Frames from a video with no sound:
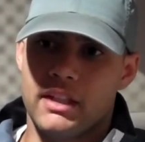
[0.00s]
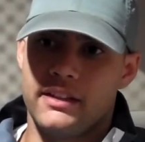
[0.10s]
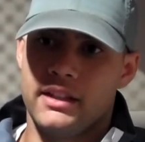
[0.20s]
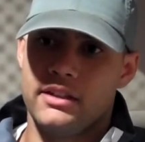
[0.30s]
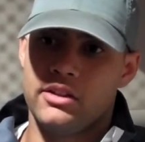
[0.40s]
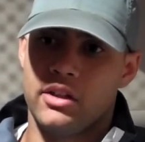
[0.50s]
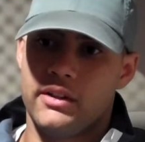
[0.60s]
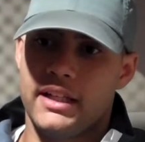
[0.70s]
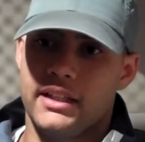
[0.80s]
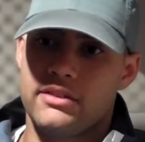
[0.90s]
and then
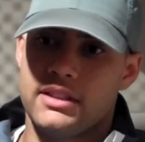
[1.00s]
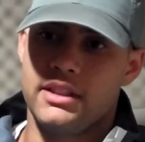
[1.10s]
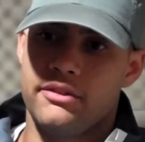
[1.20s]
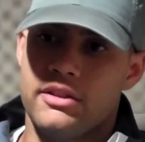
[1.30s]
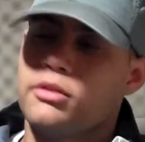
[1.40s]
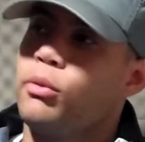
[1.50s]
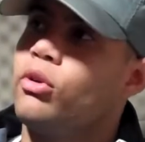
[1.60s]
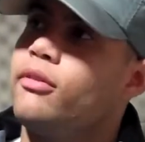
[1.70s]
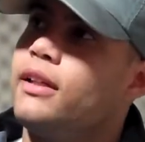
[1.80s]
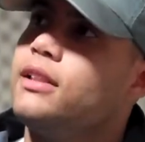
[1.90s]
that gives the defense,
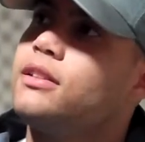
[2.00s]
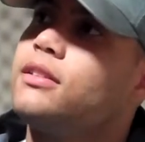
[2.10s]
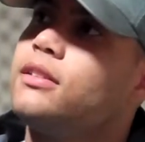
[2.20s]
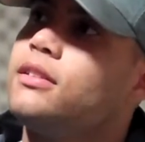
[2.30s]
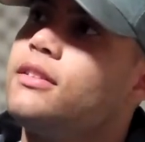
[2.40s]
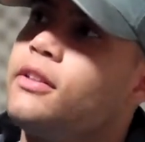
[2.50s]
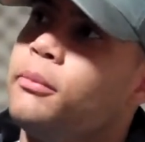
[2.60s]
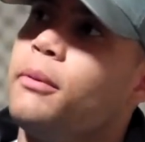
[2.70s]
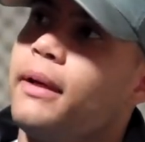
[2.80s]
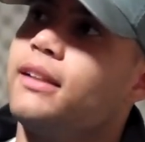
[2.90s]
motivates
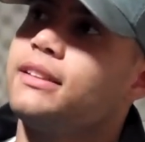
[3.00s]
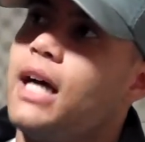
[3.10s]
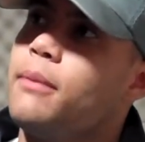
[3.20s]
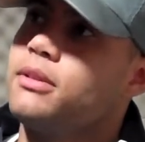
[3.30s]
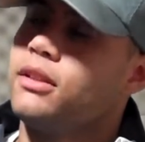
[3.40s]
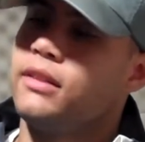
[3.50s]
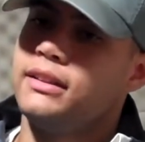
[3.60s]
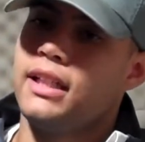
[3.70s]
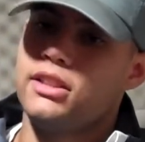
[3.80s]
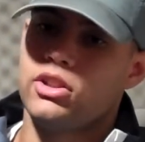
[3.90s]
them to make a stop and stuff
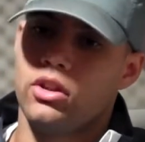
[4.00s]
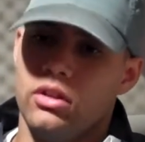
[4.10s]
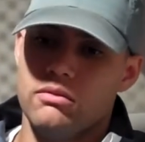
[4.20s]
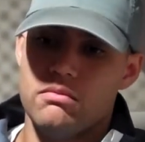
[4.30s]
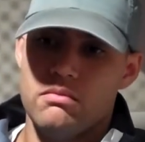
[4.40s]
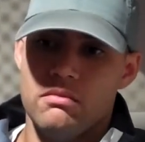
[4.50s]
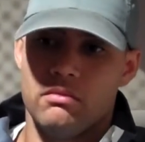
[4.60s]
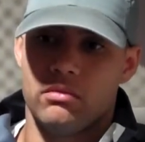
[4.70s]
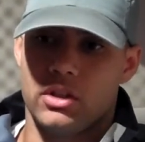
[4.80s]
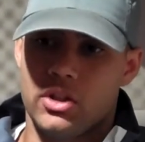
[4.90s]
like that. So
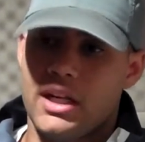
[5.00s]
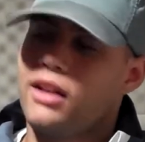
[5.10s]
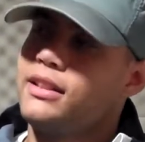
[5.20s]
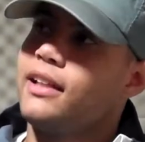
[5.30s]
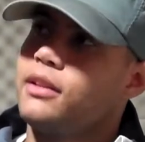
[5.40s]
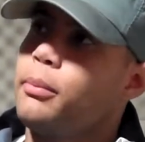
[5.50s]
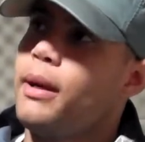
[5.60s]
you gotta take the